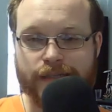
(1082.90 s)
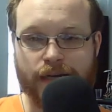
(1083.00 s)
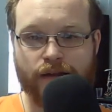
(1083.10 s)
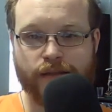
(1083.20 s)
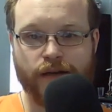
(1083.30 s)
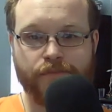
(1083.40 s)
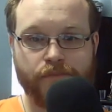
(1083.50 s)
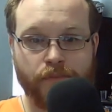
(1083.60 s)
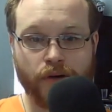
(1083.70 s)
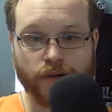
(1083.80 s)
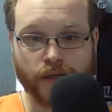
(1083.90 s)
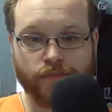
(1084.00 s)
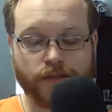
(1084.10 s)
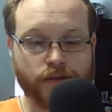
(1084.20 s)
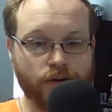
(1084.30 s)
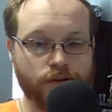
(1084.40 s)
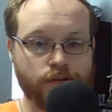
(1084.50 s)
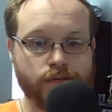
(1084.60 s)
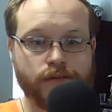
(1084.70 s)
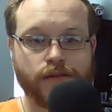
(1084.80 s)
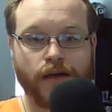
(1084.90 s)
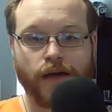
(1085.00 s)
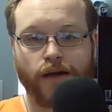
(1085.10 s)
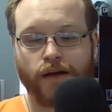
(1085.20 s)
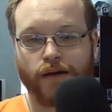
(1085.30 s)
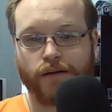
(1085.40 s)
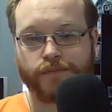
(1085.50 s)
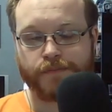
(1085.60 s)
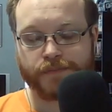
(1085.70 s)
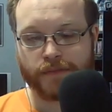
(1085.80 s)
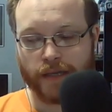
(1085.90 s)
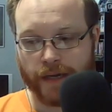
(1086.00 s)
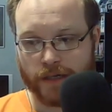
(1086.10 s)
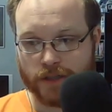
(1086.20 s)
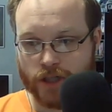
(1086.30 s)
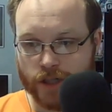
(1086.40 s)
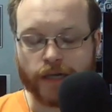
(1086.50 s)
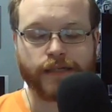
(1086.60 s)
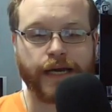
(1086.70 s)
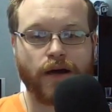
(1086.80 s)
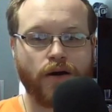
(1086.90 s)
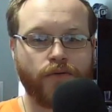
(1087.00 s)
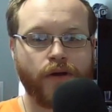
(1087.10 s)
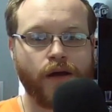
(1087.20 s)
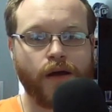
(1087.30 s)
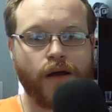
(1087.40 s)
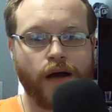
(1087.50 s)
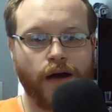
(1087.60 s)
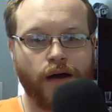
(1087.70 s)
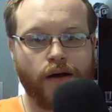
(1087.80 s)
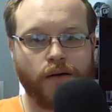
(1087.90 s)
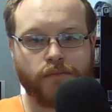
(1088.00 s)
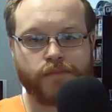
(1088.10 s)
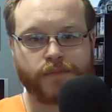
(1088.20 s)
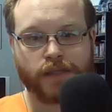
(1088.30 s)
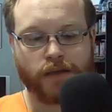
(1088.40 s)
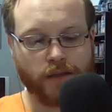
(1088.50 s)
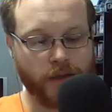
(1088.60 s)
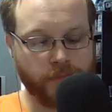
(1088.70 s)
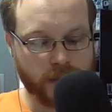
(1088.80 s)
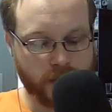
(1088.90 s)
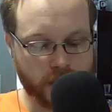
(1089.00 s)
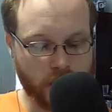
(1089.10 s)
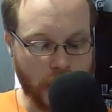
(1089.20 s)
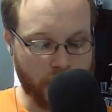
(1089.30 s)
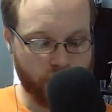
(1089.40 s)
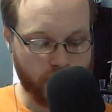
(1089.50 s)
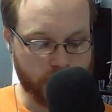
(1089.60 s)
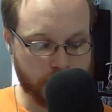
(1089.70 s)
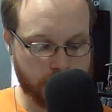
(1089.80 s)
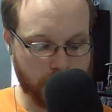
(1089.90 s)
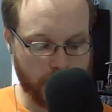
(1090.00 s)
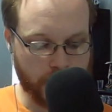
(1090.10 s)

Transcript: down there, put up the goals, and shut down Columbus's offense